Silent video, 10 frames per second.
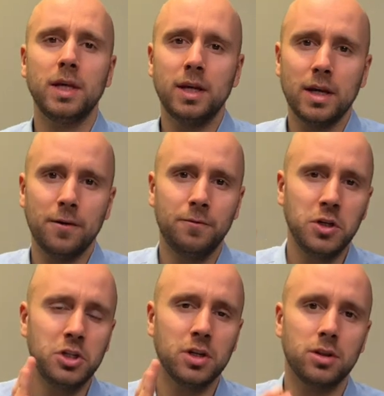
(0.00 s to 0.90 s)

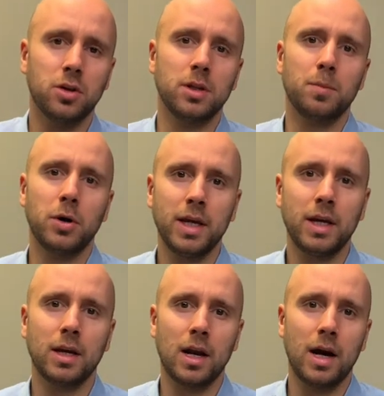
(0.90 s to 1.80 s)
efficient on the
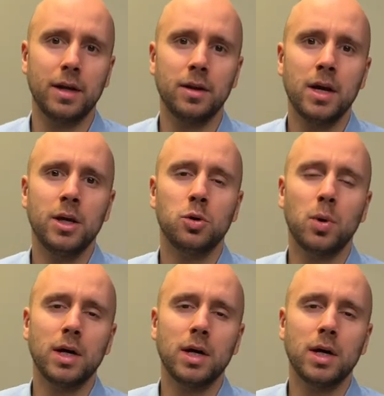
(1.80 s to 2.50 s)
braking line, you want